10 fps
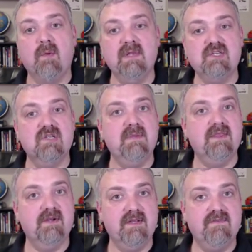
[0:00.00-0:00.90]
normally
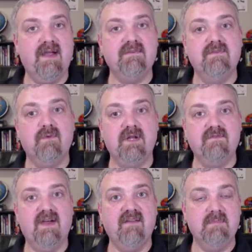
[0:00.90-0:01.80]
should be thirty-five to
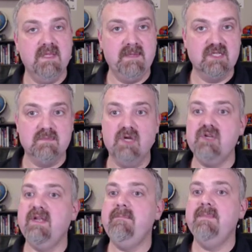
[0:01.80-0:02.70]
forty-five millimeters of
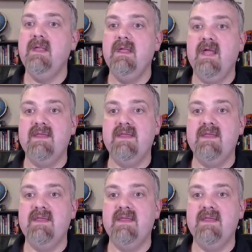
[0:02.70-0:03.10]
mercury,